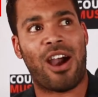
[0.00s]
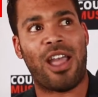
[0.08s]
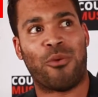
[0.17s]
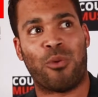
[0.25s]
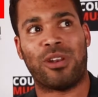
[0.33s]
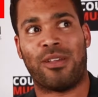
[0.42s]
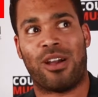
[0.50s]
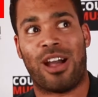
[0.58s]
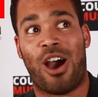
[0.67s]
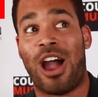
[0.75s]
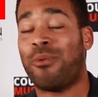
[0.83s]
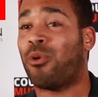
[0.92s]
it wanted,
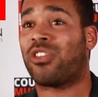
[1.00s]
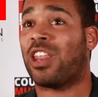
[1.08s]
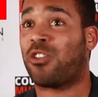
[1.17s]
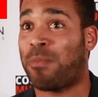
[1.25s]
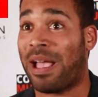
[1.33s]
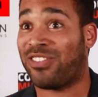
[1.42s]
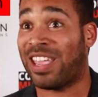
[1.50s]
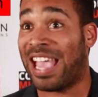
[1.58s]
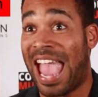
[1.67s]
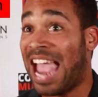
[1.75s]
I wasn't expecting